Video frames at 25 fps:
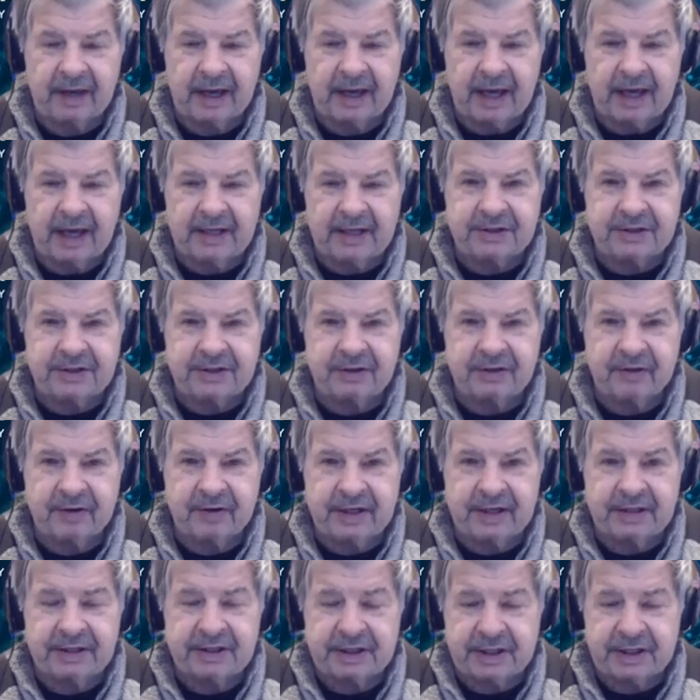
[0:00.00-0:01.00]
the answer
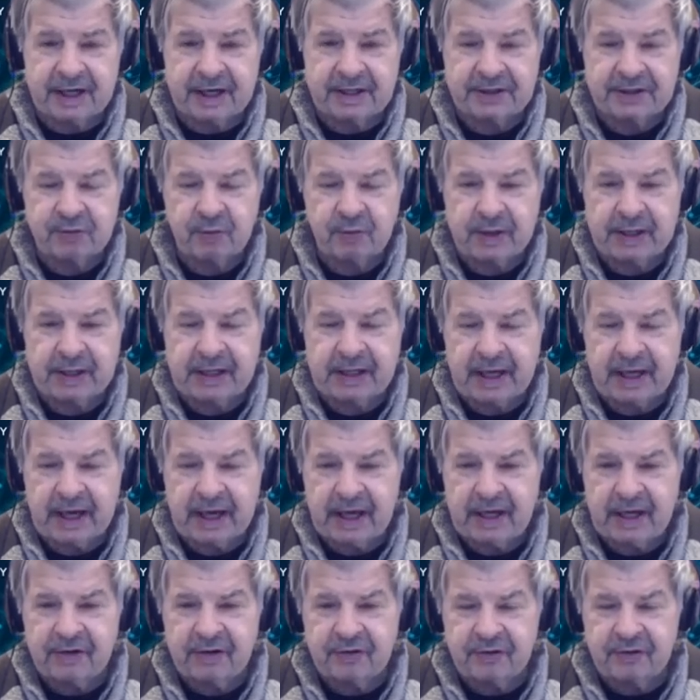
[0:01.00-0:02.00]
is yes, we
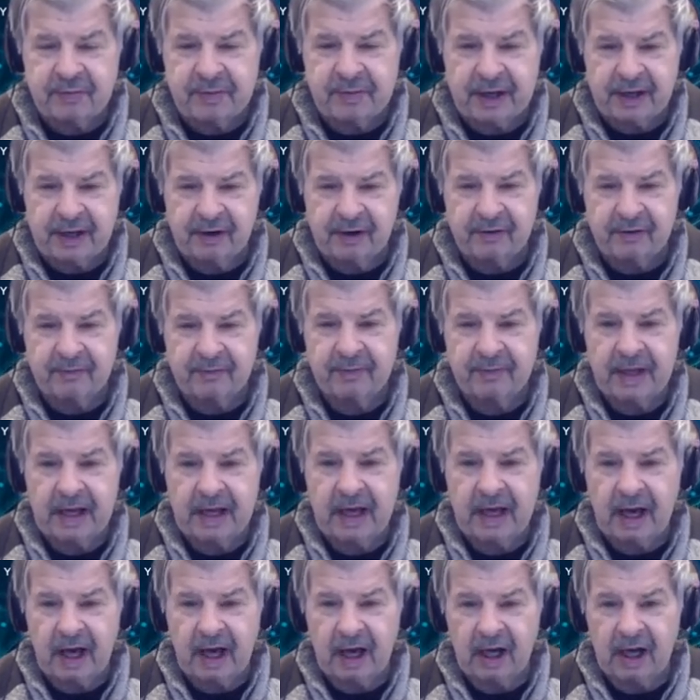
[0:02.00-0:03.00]
can do better.
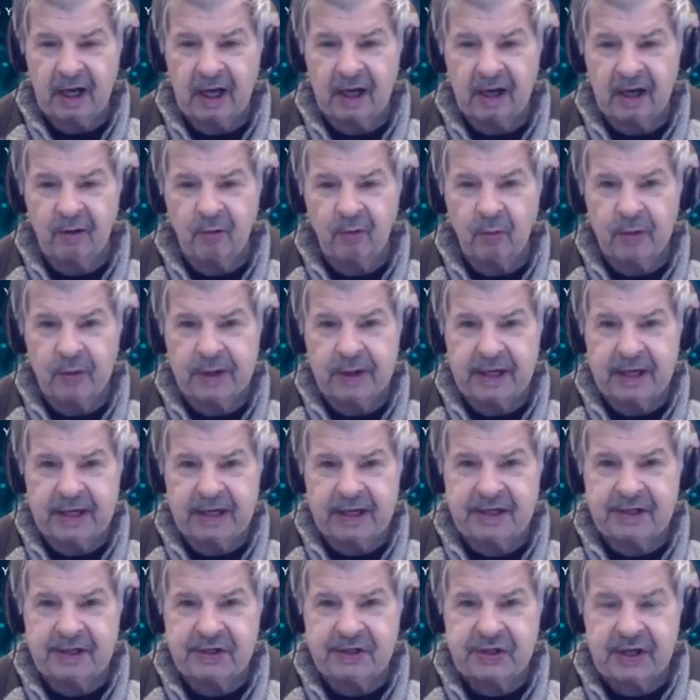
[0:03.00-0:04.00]
We
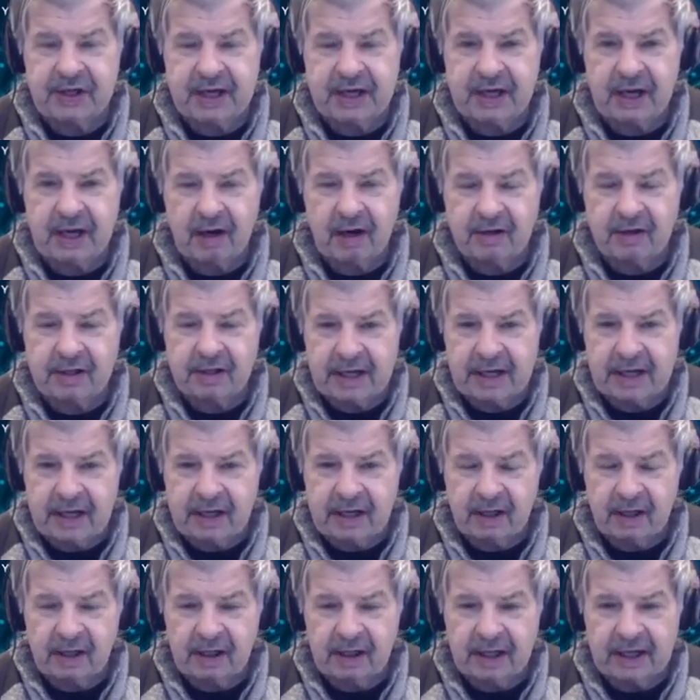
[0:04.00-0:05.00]
need to take our
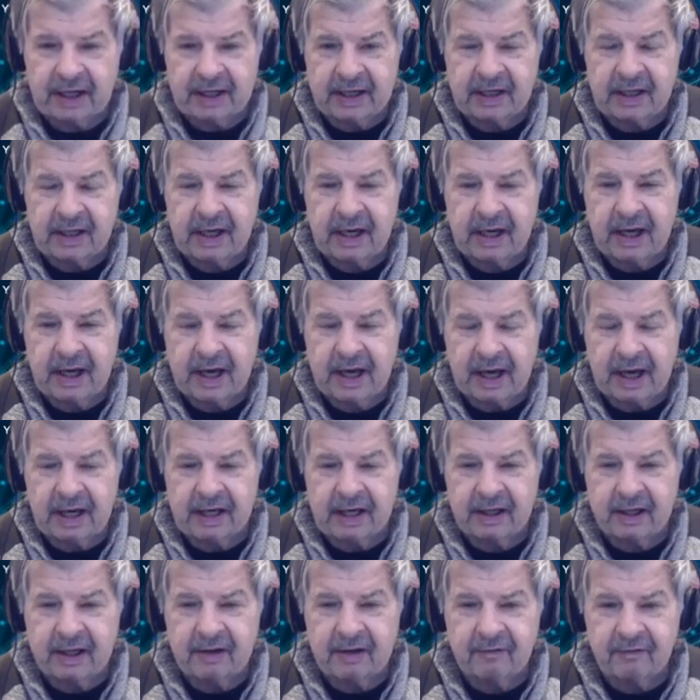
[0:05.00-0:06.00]
data lake
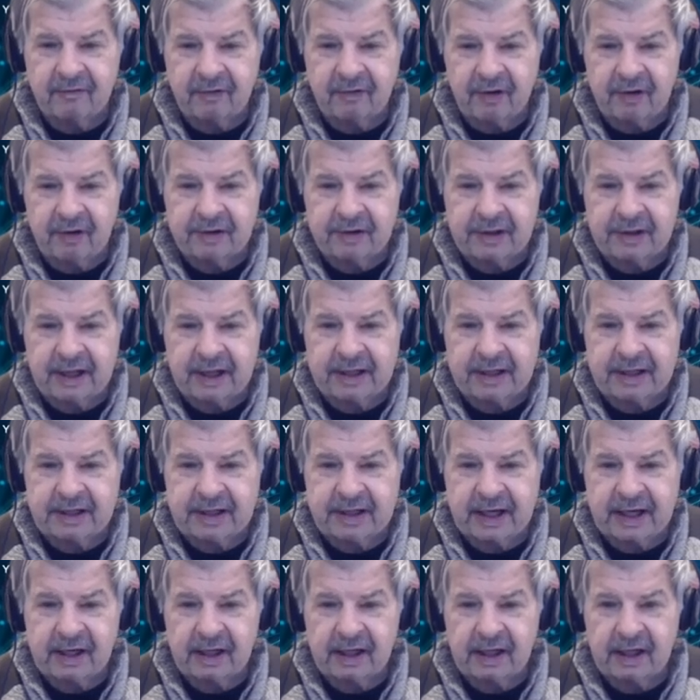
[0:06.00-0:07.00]
and convert that
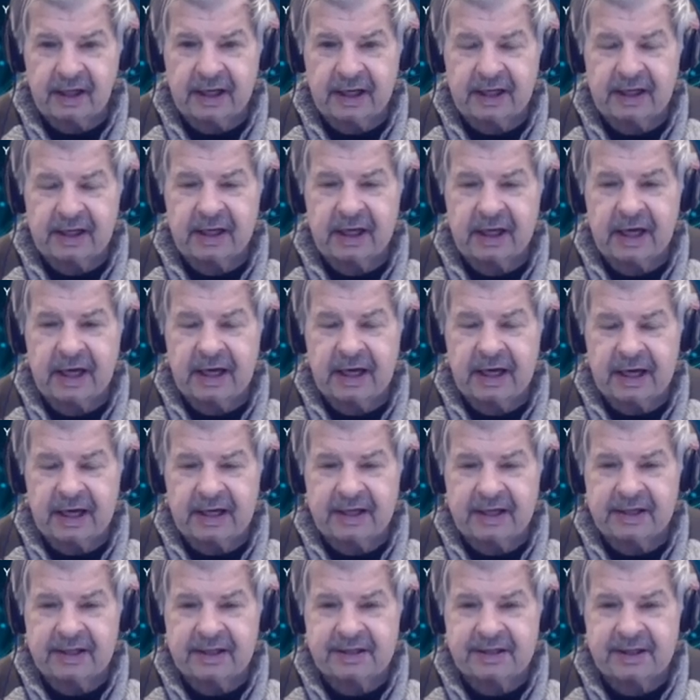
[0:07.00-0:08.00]
data lake
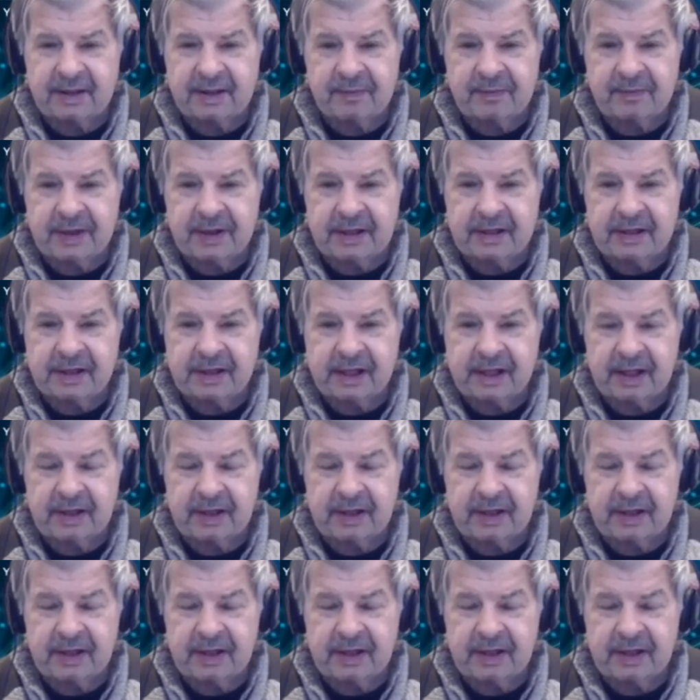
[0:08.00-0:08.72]
into something